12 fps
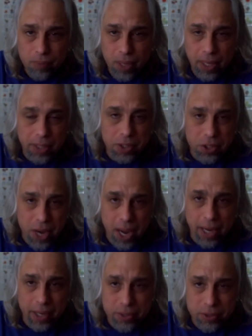in
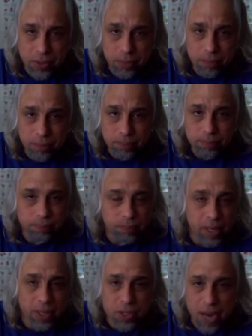chains
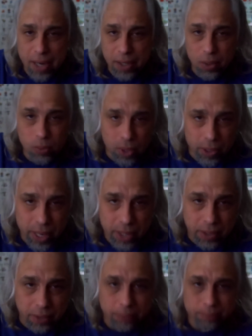is not going to work
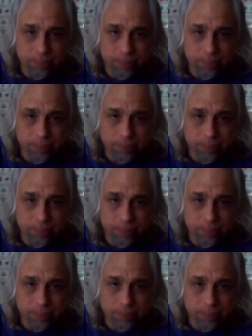either.